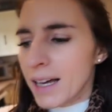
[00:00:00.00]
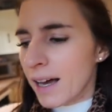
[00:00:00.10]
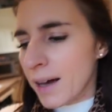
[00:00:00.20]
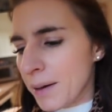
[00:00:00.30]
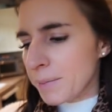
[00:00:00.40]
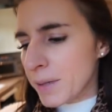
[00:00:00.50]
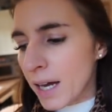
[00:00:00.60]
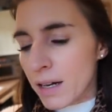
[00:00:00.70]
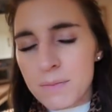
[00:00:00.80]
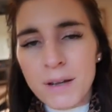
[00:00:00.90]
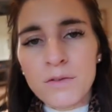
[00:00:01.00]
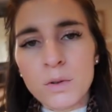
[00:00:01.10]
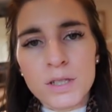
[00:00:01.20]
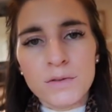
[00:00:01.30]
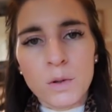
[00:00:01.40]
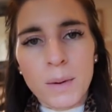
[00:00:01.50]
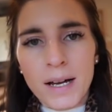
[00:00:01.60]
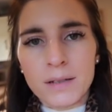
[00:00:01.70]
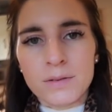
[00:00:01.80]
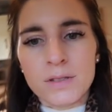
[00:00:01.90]
Um, yeah, I spent
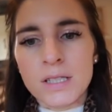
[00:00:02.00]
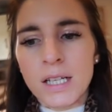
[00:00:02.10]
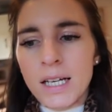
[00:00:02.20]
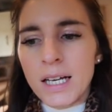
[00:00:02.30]
£44.